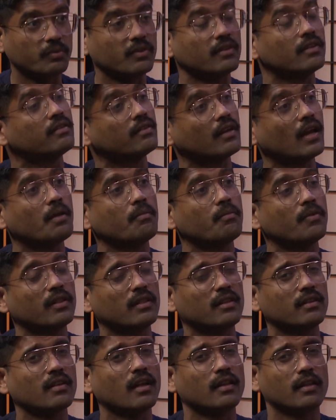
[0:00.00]
And the same with
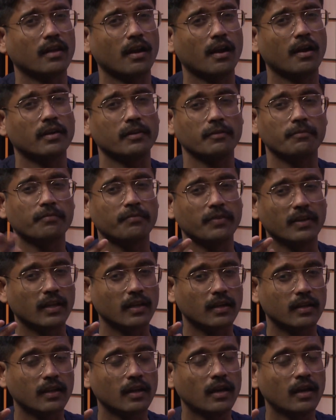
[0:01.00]
this other character, Finnick.